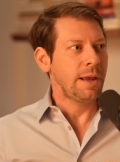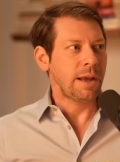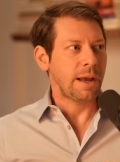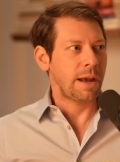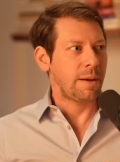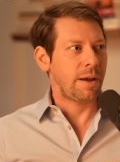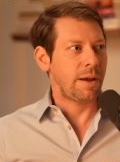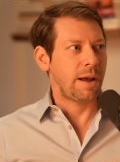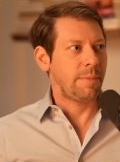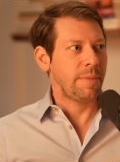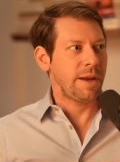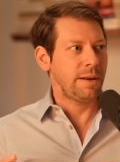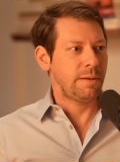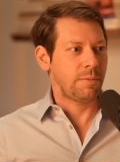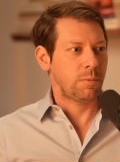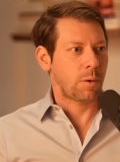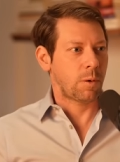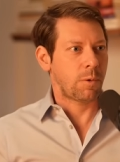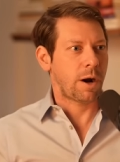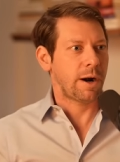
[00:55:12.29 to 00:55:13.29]
I, mean,
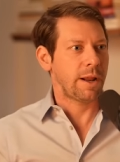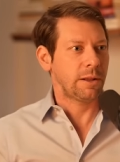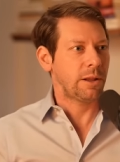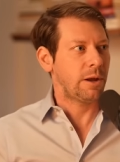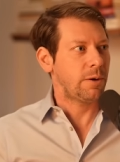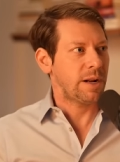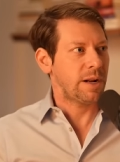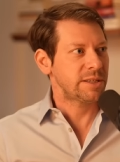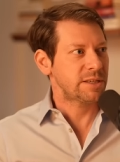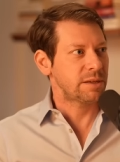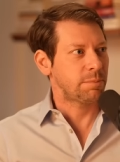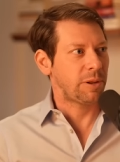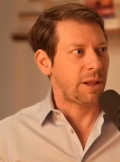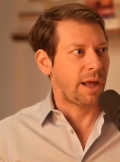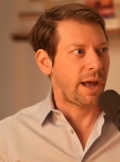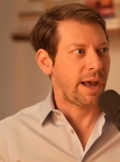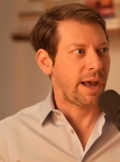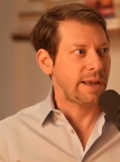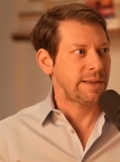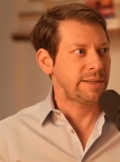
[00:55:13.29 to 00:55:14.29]
we're running low on
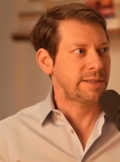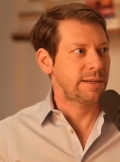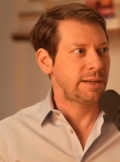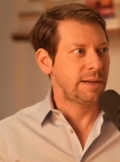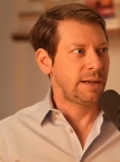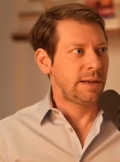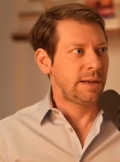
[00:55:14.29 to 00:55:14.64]
supplies.